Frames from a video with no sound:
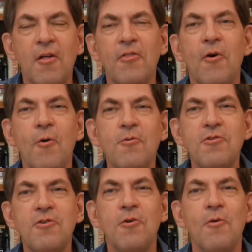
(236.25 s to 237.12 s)

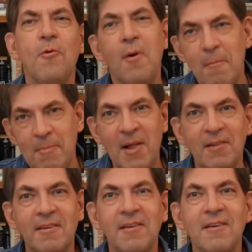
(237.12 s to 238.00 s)
those who
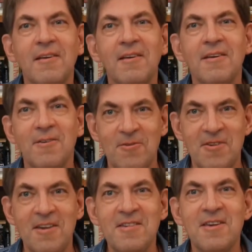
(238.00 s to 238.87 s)
built
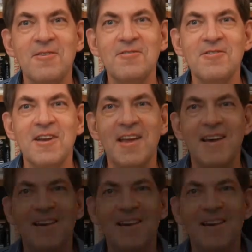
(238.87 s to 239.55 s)
using synergy.